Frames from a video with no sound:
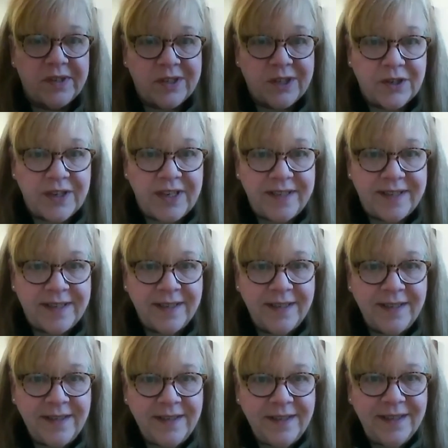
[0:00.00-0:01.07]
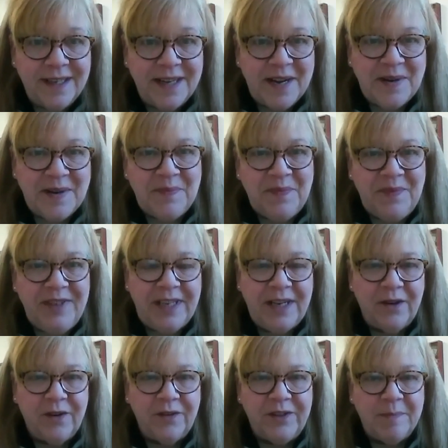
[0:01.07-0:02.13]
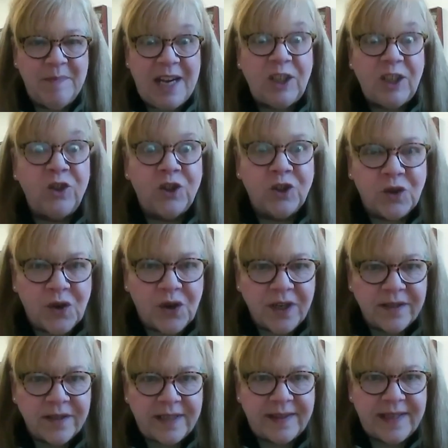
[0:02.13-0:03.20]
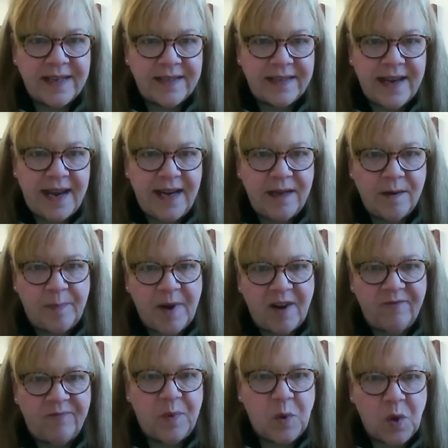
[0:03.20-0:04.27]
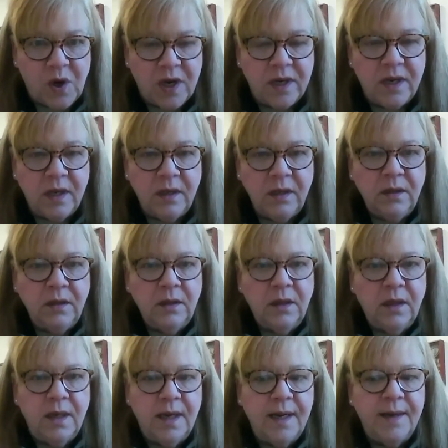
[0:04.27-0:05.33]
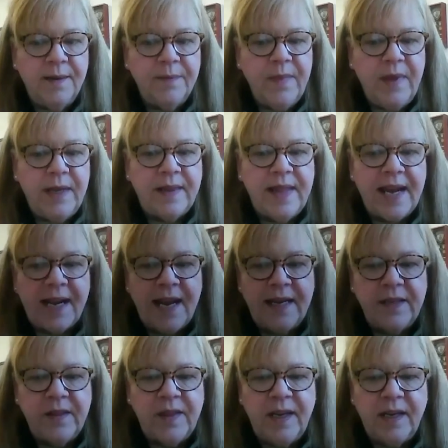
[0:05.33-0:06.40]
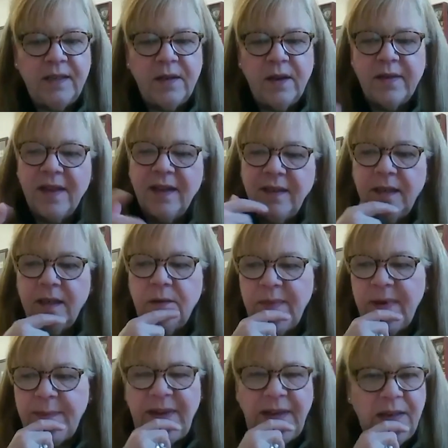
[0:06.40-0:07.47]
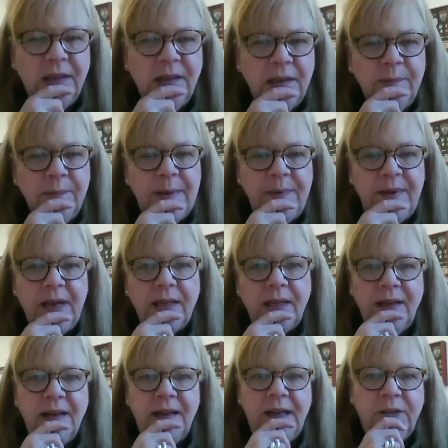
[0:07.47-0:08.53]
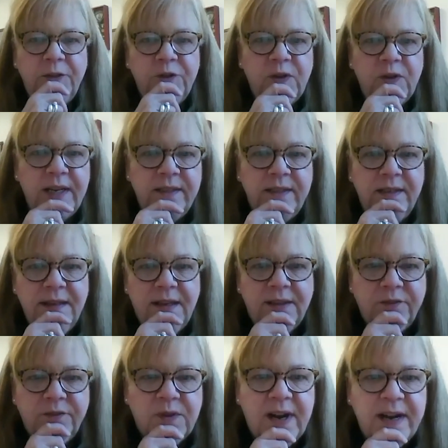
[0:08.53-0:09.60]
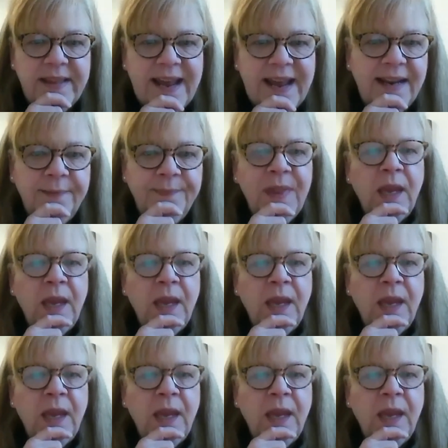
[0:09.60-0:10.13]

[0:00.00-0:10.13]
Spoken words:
attorneys, you know, to make sure that they stayed above board and that kind of thing. So I thought, you know, maybe I'll try that.